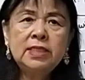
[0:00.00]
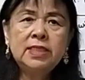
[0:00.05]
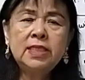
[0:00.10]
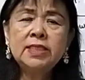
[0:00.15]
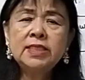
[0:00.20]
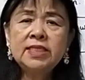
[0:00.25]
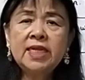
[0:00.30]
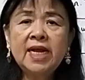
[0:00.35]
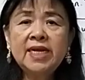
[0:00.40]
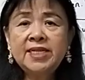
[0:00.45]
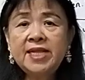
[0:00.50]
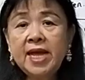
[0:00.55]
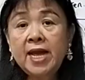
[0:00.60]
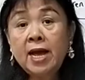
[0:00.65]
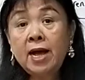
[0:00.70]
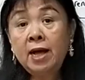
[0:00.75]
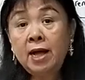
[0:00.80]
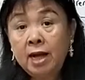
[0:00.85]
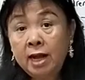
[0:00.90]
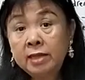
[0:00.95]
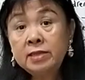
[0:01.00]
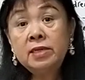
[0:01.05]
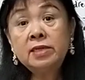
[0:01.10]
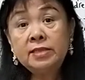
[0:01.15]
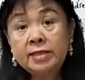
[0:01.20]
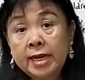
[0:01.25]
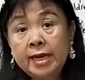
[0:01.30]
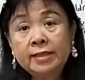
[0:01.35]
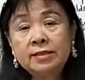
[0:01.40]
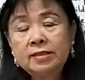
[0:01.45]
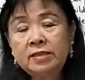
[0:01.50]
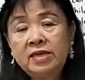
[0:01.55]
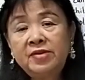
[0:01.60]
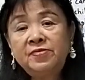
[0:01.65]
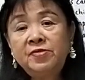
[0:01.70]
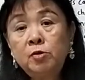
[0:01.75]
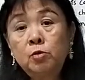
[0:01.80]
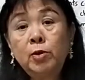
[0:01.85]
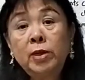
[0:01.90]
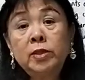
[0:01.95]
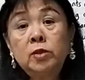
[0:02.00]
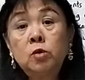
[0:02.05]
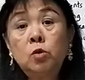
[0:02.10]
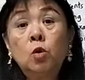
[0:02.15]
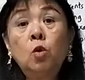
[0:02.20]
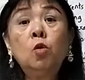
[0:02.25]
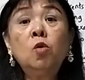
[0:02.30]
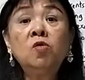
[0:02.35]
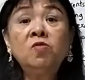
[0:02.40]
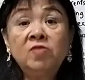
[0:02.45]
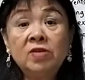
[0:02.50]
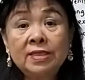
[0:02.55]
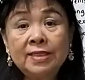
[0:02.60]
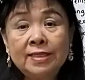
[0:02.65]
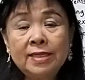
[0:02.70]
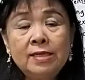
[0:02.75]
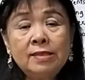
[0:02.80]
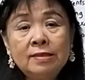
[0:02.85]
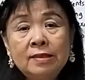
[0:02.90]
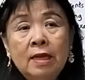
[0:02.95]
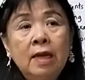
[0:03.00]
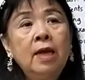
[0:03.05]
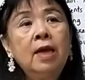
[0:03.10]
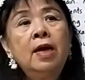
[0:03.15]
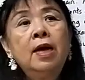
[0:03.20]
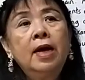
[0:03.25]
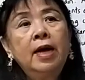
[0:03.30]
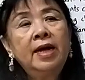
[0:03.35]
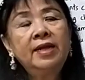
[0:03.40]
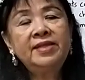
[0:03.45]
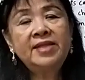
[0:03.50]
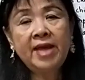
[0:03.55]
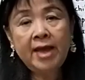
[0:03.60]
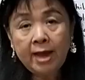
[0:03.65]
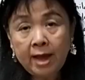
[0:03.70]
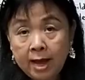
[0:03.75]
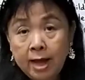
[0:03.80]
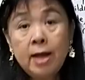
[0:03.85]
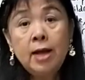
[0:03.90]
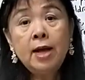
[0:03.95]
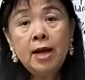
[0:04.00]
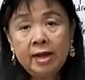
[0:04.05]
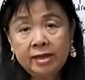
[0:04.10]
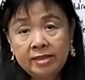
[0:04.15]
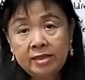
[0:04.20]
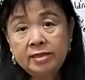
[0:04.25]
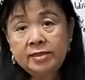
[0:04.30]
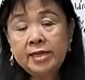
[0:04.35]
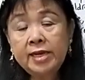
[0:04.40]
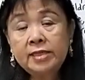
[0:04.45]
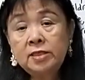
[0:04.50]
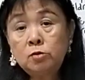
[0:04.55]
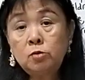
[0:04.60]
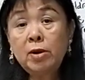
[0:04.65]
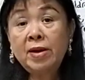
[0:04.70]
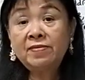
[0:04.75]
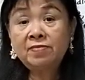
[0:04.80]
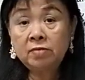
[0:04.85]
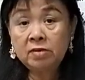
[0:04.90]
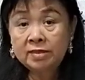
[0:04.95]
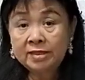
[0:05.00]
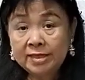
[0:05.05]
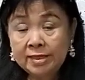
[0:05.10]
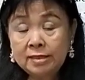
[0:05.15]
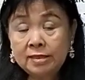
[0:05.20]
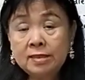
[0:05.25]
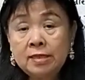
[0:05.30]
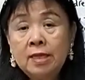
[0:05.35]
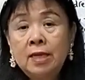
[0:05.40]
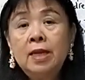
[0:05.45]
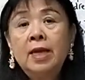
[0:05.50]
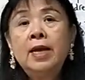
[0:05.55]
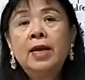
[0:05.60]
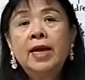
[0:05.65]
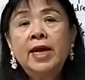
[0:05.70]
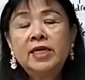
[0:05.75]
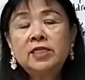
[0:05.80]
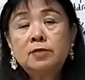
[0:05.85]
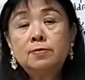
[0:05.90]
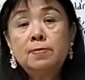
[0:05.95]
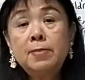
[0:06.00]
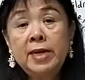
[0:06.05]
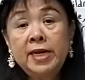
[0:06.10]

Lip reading: just like there are other tests if you want to go overseas, there are other tests you have to sit as